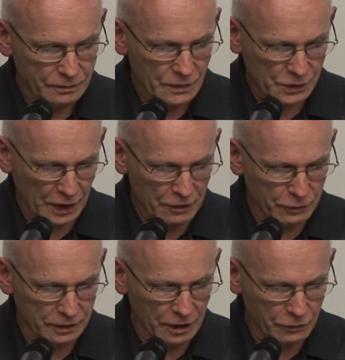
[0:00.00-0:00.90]

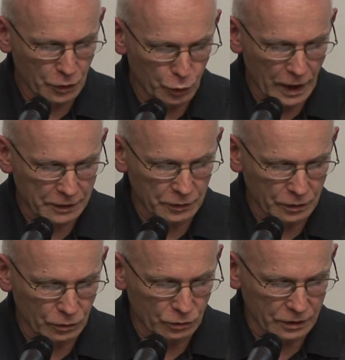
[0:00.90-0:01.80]
stifled if he reacted
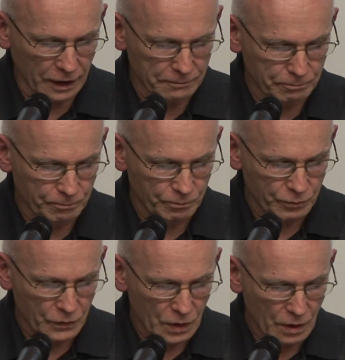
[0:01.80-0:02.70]
in good time,
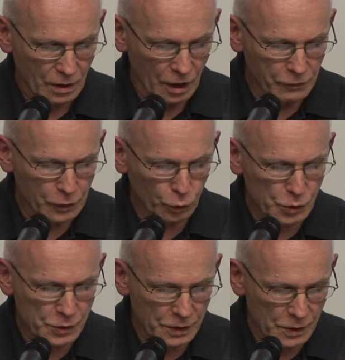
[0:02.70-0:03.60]
if he could
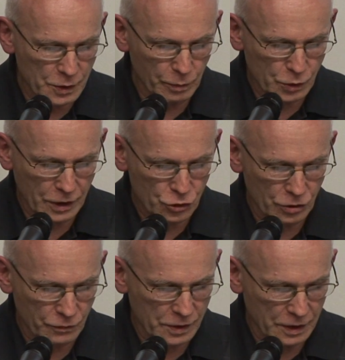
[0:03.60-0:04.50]
seize the possession
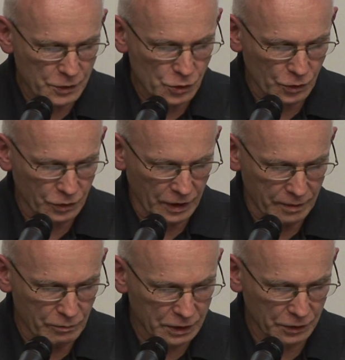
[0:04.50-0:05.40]
of senses on
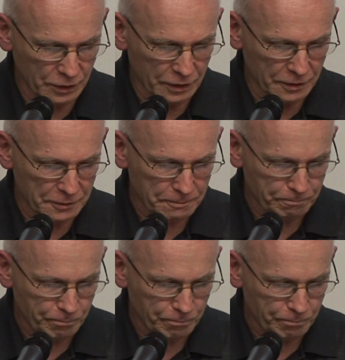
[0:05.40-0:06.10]
time, but he didn't.